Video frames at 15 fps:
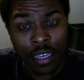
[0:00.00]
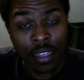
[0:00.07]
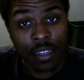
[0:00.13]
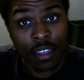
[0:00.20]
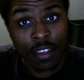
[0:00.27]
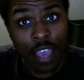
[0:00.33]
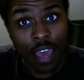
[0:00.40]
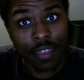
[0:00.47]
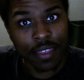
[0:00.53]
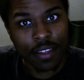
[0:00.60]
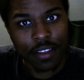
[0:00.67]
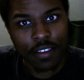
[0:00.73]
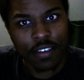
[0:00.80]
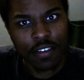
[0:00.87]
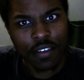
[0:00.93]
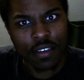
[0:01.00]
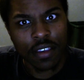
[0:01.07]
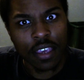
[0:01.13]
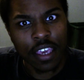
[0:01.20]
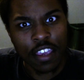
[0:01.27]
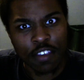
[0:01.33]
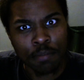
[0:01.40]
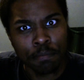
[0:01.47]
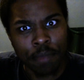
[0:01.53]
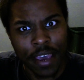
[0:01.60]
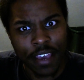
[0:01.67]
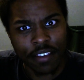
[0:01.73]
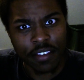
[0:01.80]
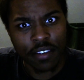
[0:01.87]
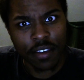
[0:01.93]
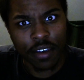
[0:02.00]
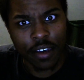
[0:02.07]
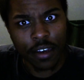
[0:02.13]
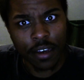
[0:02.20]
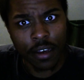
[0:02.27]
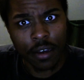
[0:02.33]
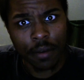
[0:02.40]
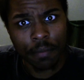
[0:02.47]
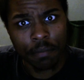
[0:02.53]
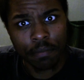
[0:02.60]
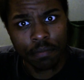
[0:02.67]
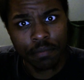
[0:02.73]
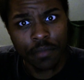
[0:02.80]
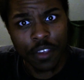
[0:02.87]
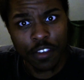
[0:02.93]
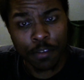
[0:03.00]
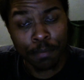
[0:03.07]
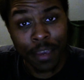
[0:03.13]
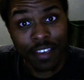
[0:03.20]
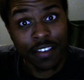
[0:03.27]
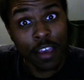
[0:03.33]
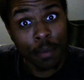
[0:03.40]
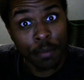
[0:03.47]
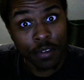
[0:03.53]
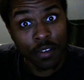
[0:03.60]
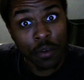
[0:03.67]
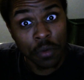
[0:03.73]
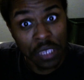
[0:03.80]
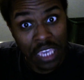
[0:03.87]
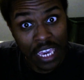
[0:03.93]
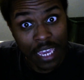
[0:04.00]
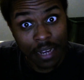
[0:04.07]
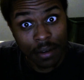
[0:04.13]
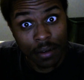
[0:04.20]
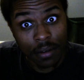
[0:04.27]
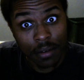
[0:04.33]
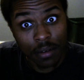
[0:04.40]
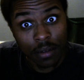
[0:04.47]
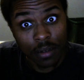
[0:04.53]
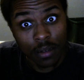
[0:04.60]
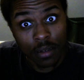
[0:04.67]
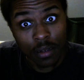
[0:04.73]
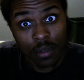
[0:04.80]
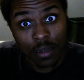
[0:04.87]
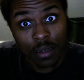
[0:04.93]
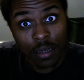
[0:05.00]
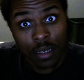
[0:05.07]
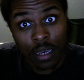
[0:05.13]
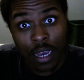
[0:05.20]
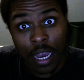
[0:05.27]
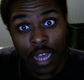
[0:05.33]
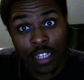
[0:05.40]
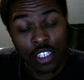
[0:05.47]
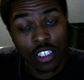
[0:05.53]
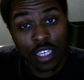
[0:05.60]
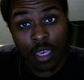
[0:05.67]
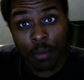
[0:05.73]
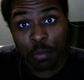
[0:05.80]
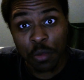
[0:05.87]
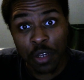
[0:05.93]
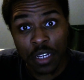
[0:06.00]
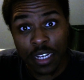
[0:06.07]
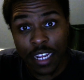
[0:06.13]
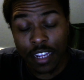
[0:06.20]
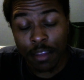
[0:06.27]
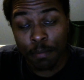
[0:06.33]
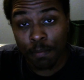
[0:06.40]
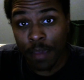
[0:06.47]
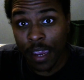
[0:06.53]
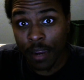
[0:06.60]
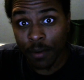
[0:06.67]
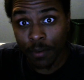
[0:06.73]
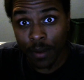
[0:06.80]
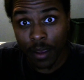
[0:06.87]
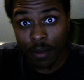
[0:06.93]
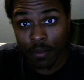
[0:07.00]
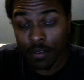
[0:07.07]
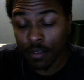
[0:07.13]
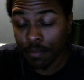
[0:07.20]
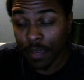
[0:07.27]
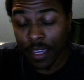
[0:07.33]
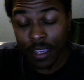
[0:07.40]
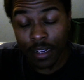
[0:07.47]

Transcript: I think this is his best episode yet. I just kept looking at the backgrounds, man.